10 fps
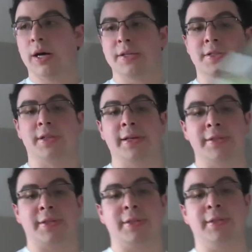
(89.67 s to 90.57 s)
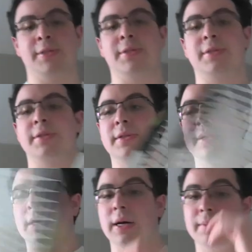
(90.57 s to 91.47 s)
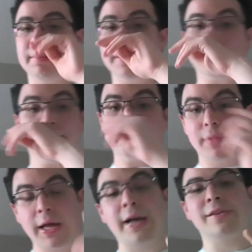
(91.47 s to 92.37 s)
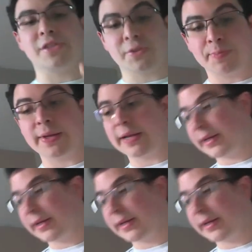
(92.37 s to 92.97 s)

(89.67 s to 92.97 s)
slices, but a lot of spin, I